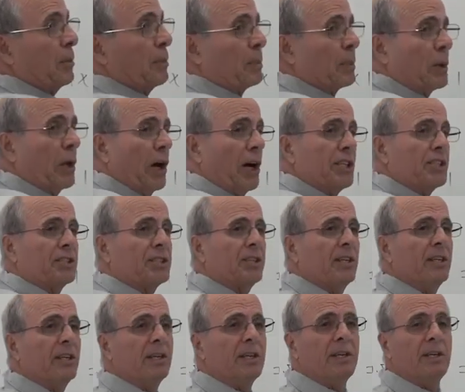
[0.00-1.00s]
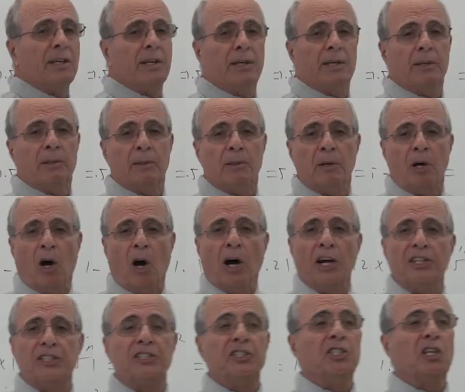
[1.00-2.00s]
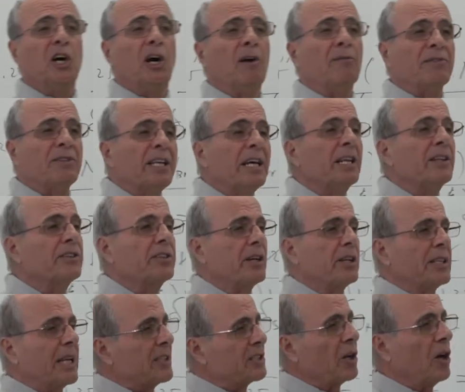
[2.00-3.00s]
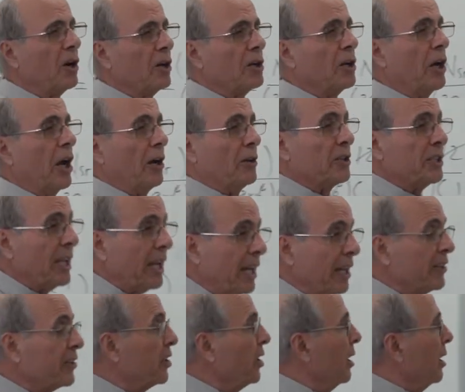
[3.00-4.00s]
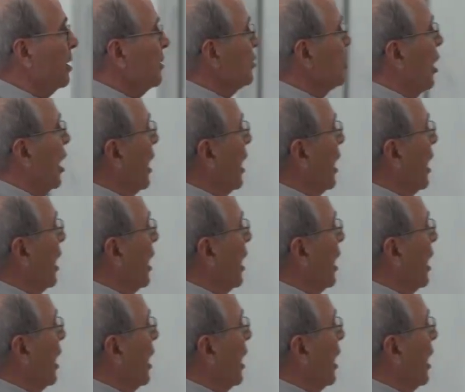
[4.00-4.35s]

plus idea of delta. That's all. Now, delta, you